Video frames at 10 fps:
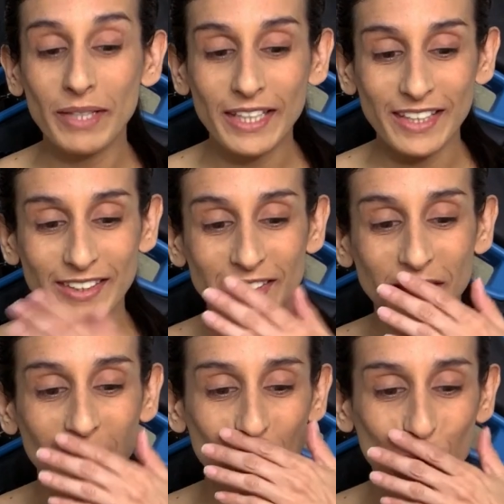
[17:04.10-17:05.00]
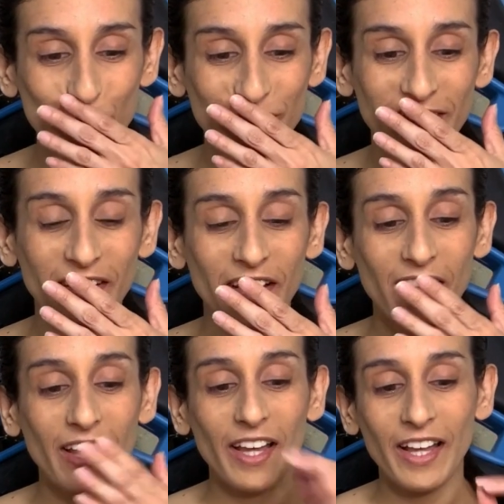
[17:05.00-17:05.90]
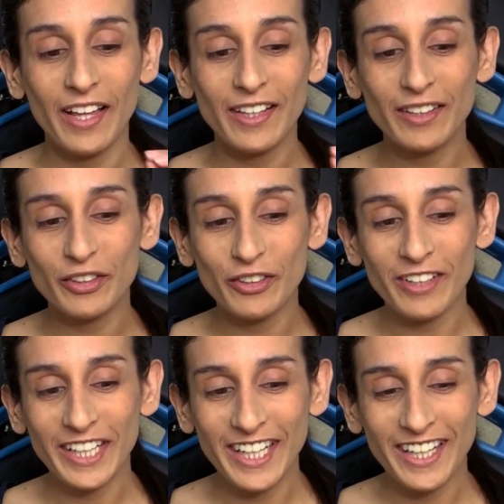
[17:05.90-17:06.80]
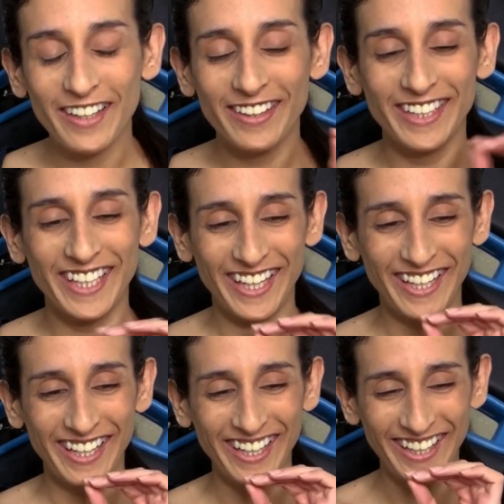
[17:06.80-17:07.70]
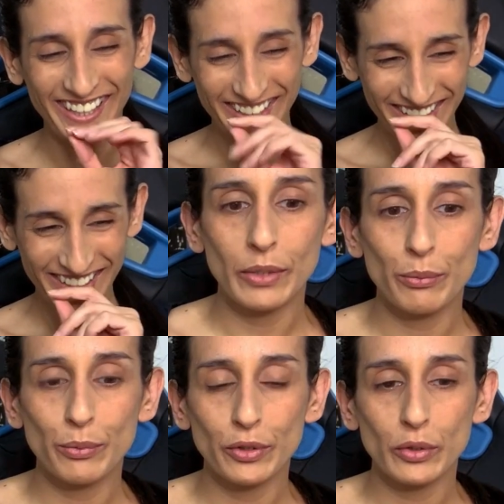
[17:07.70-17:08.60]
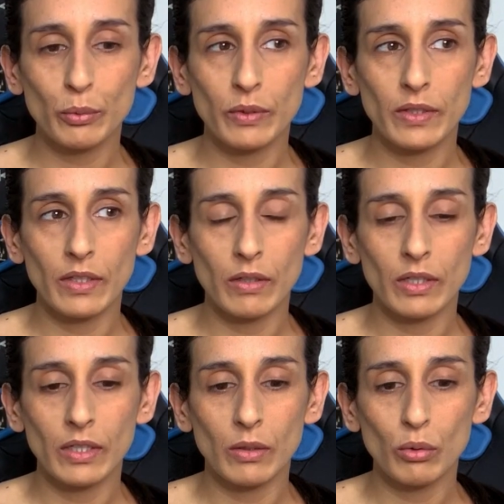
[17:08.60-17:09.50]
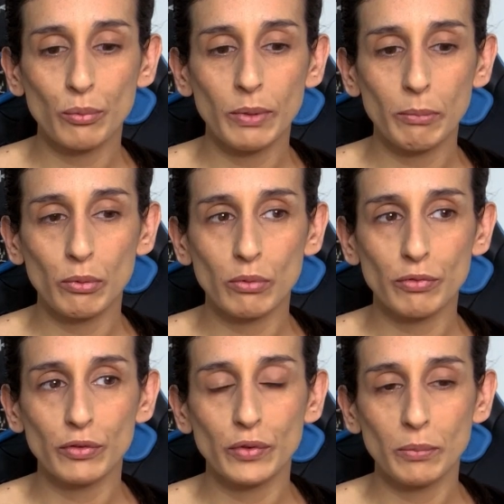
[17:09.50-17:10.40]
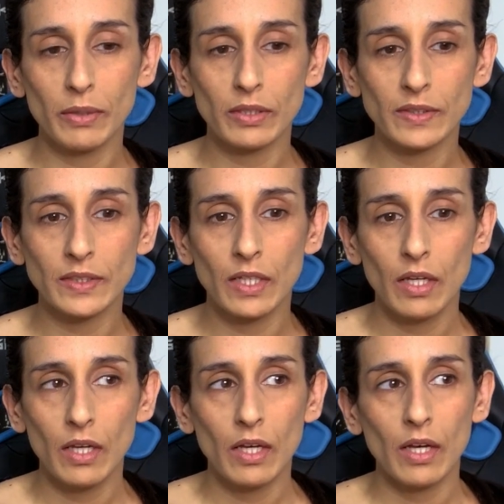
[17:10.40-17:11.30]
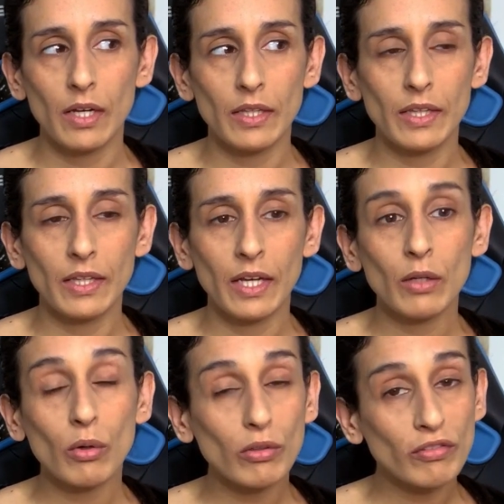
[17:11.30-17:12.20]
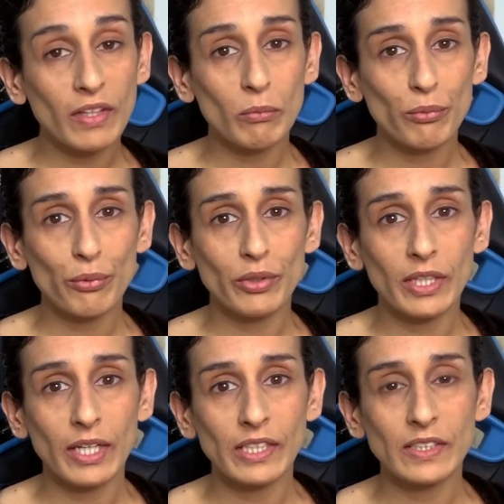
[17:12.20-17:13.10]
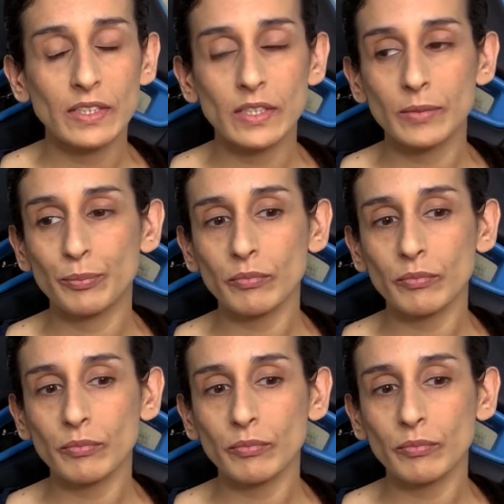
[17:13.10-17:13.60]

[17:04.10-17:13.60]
my god, it's a hard word. Elderly. I worked with old people for a few months and not all of them were nice,